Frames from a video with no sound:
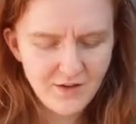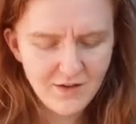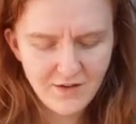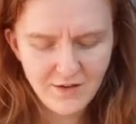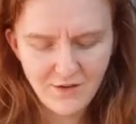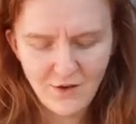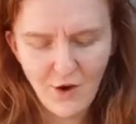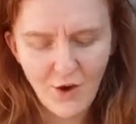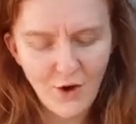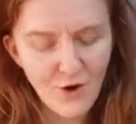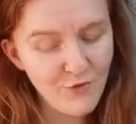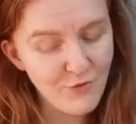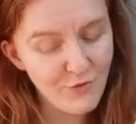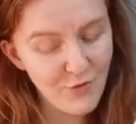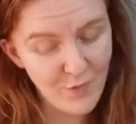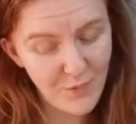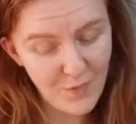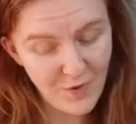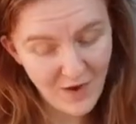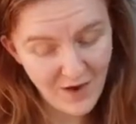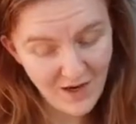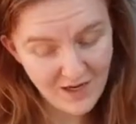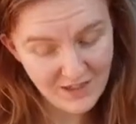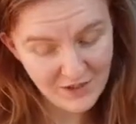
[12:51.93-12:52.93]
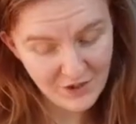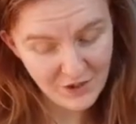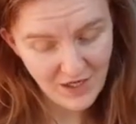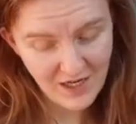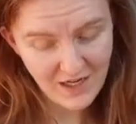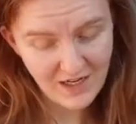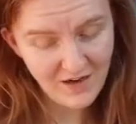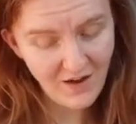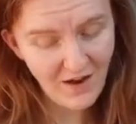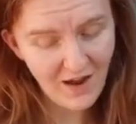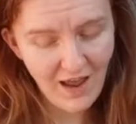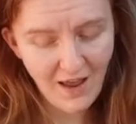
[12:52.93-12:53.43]
"No," replied
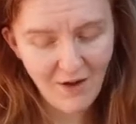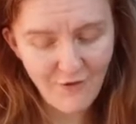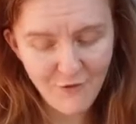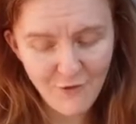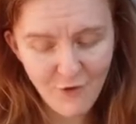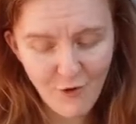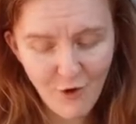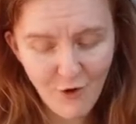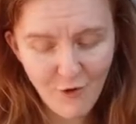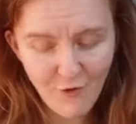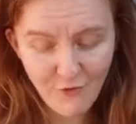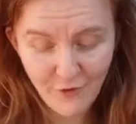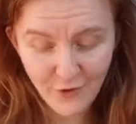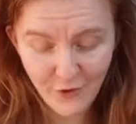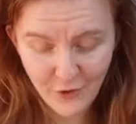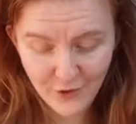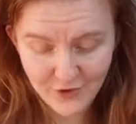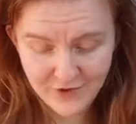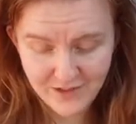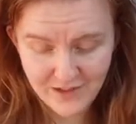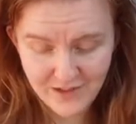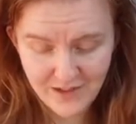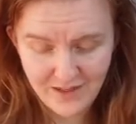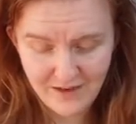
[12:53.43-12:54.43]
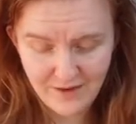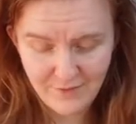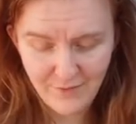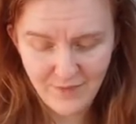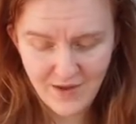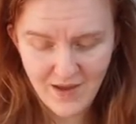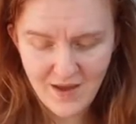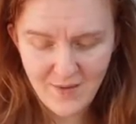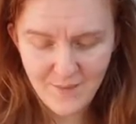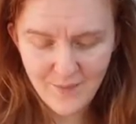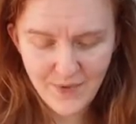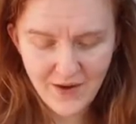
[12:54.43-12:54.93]
Jane, "I have not forgotten him,
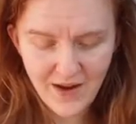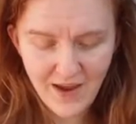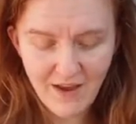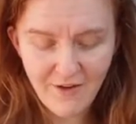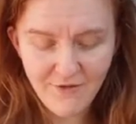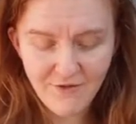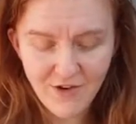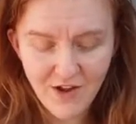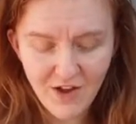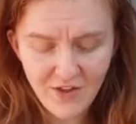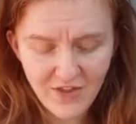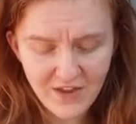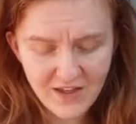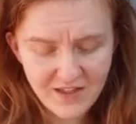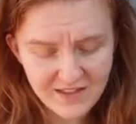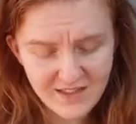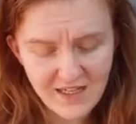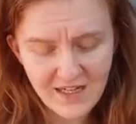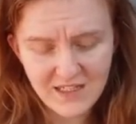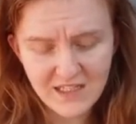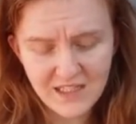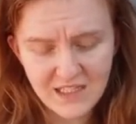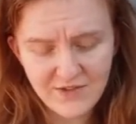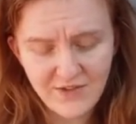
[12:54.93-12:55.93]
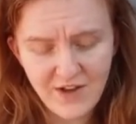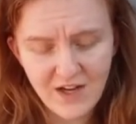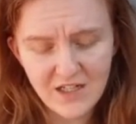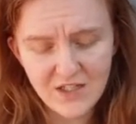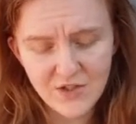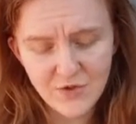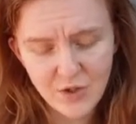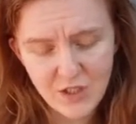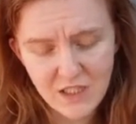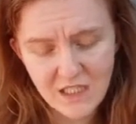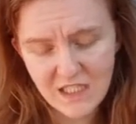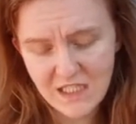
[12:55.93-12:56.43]
but I have nothing
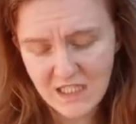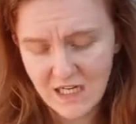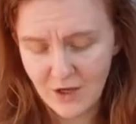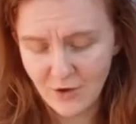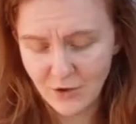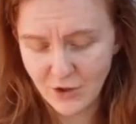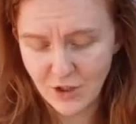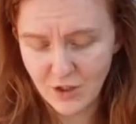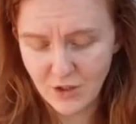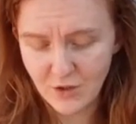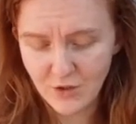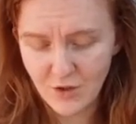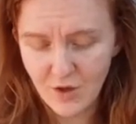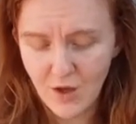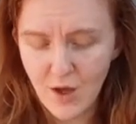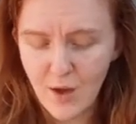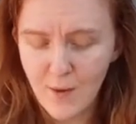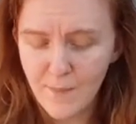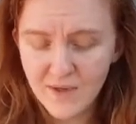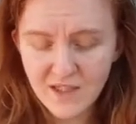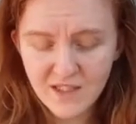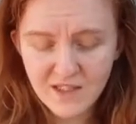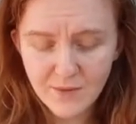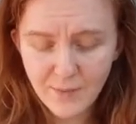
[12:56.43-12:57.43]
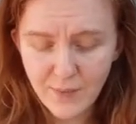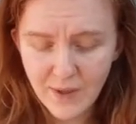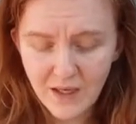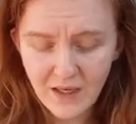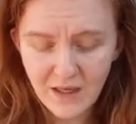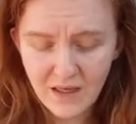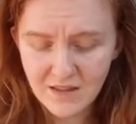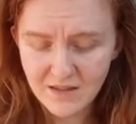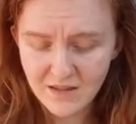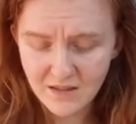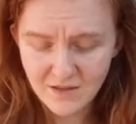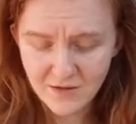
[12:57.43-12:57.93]
satisfactory to tell you. Mr.
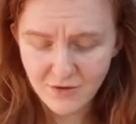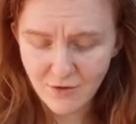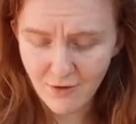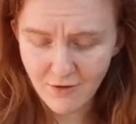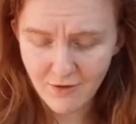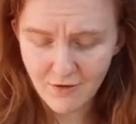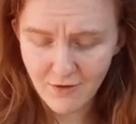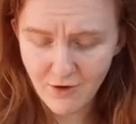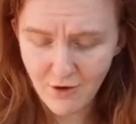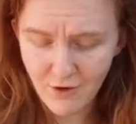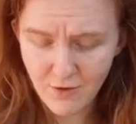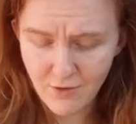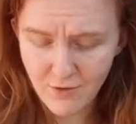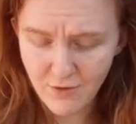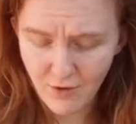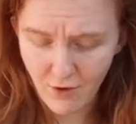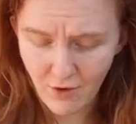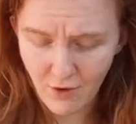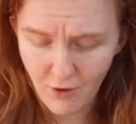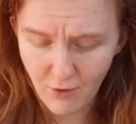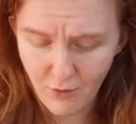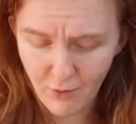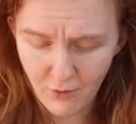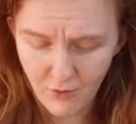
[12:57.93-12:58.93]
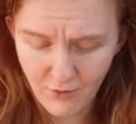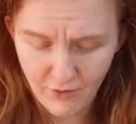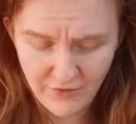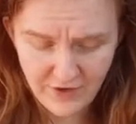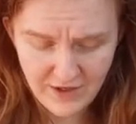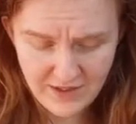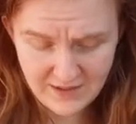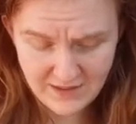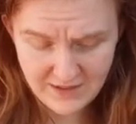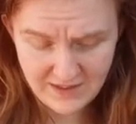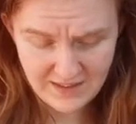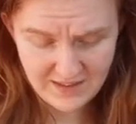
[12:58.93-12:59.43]
Bingley does not know the whole of
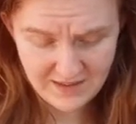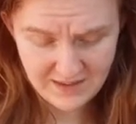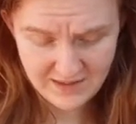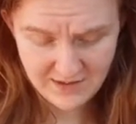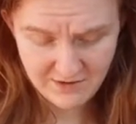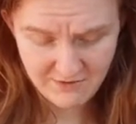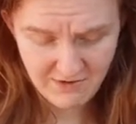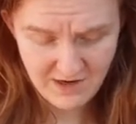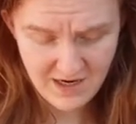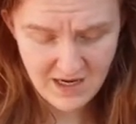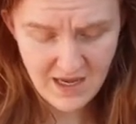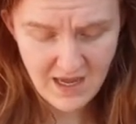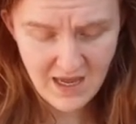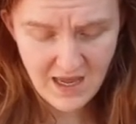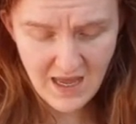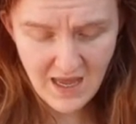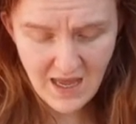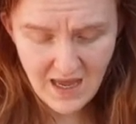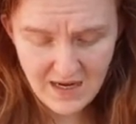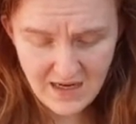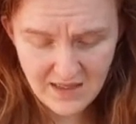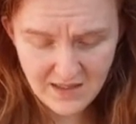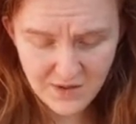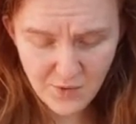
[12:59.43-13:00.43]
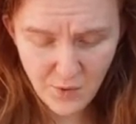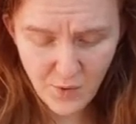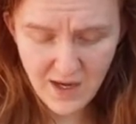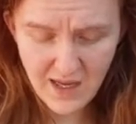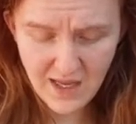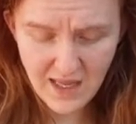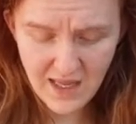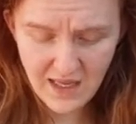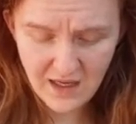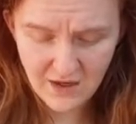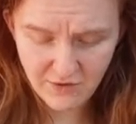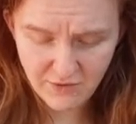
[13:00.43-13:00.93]
his history, and is
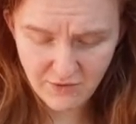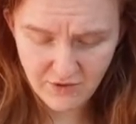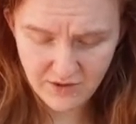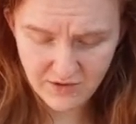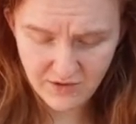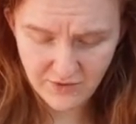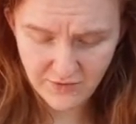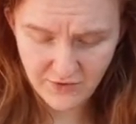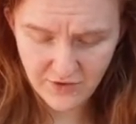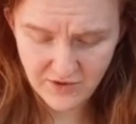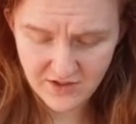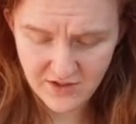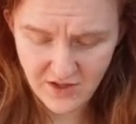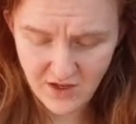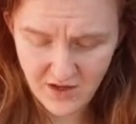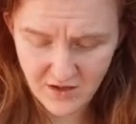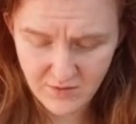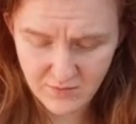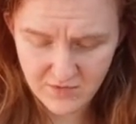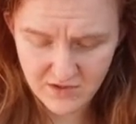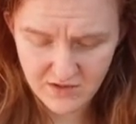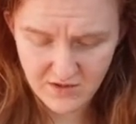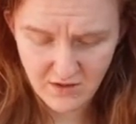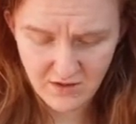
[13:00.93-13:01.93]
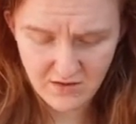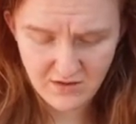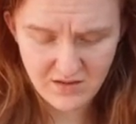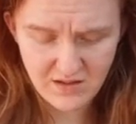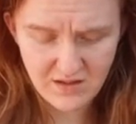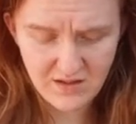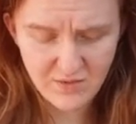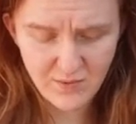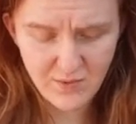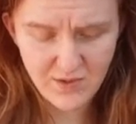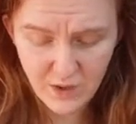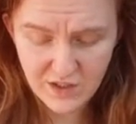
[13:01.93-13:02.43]
quite ignorant of the
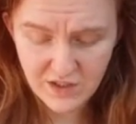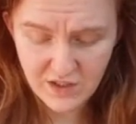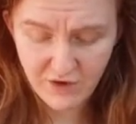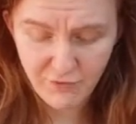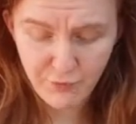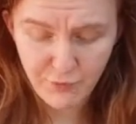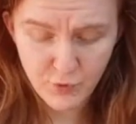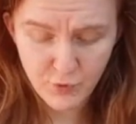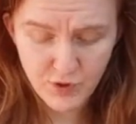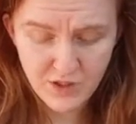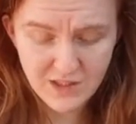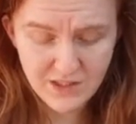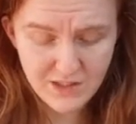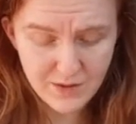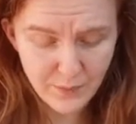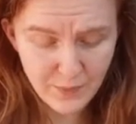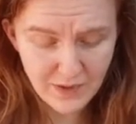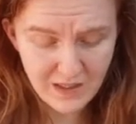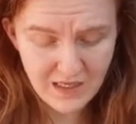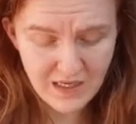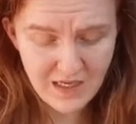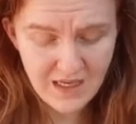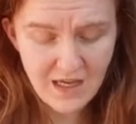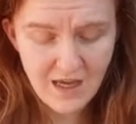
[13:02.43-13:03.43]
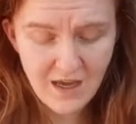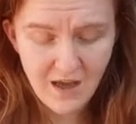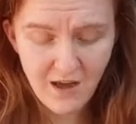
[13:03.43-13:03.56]
circumstances which have principally